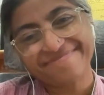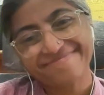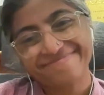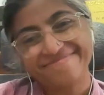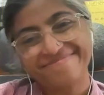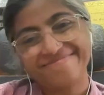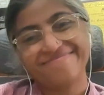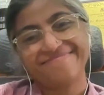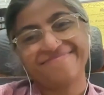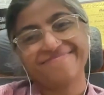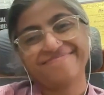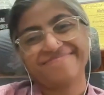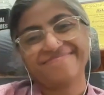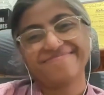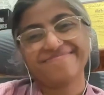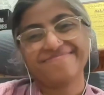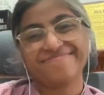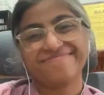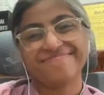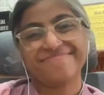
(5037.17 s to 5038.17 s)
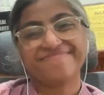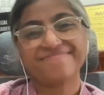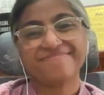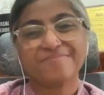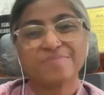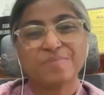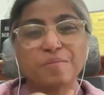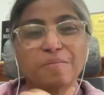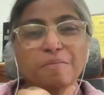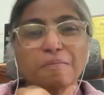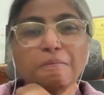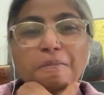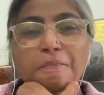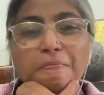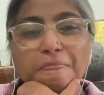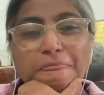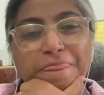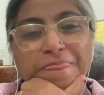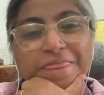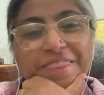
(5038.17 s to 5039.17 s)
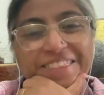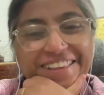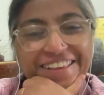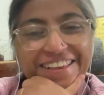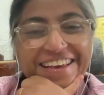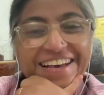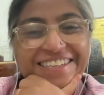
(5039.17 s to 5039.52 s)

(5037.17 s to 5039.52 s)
But I am what I am, right? So,